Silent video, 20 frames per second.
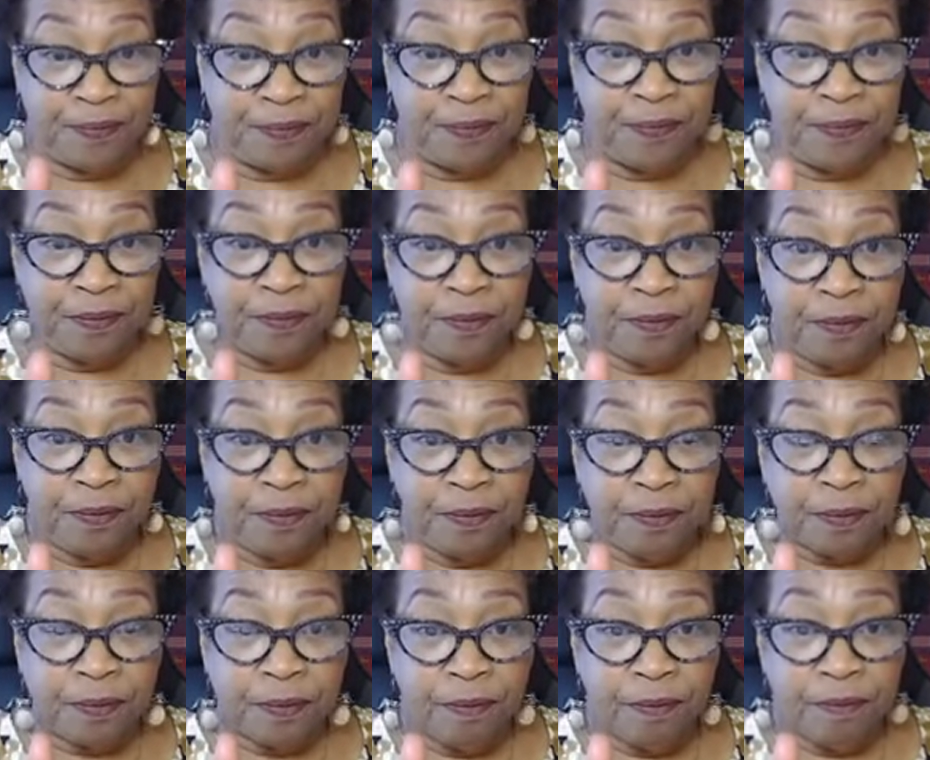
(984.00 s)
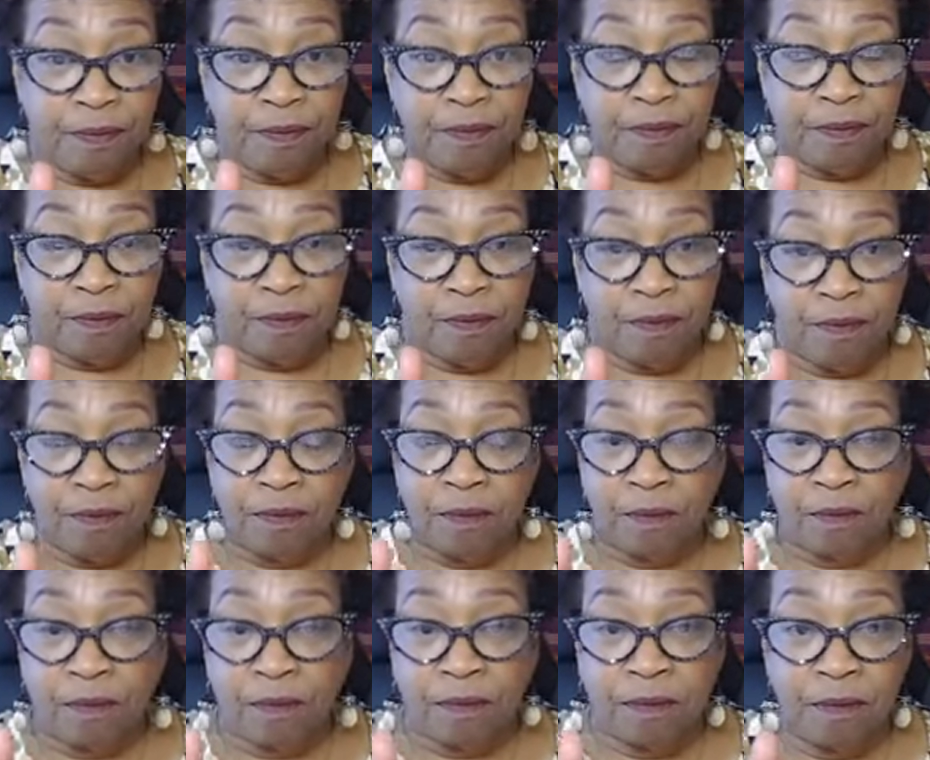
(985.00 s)

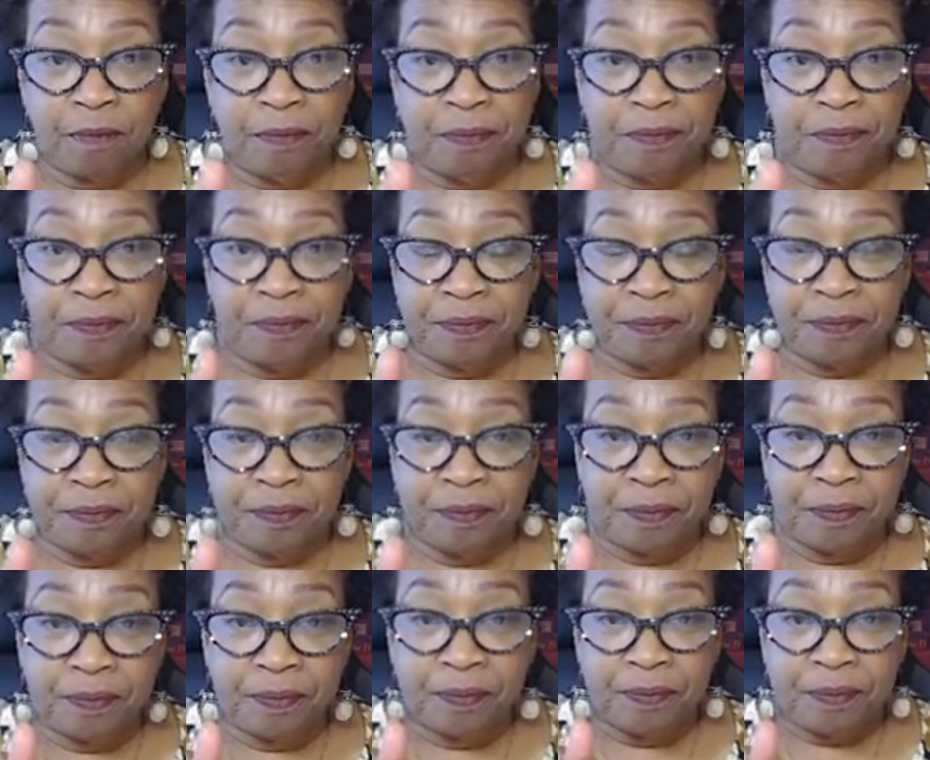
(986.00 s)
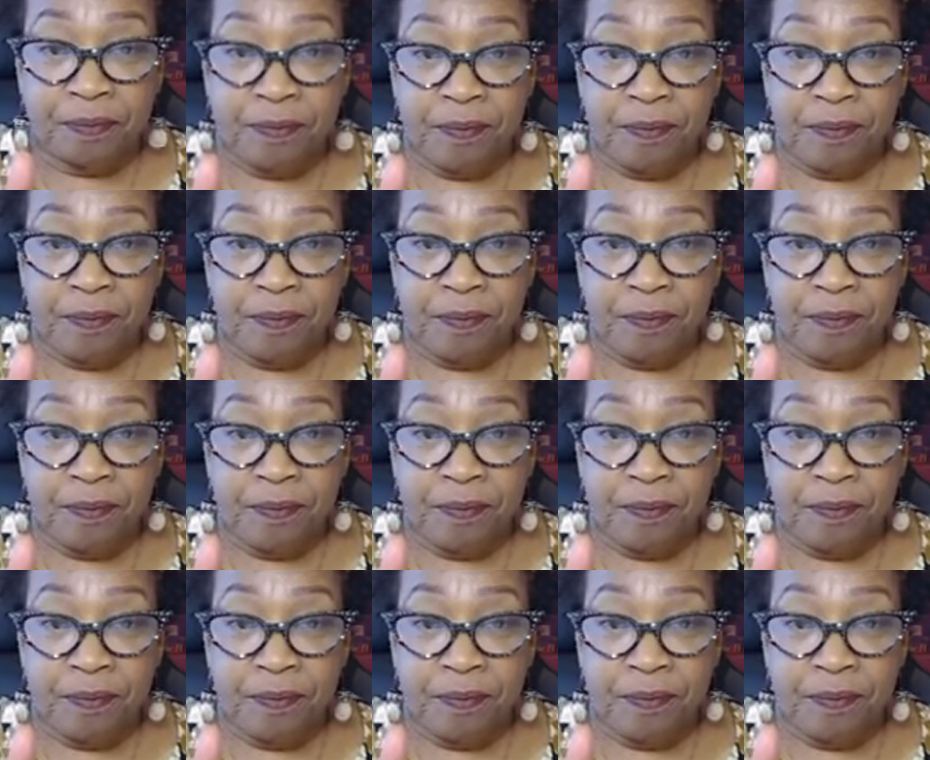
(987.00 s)
Nothing is said.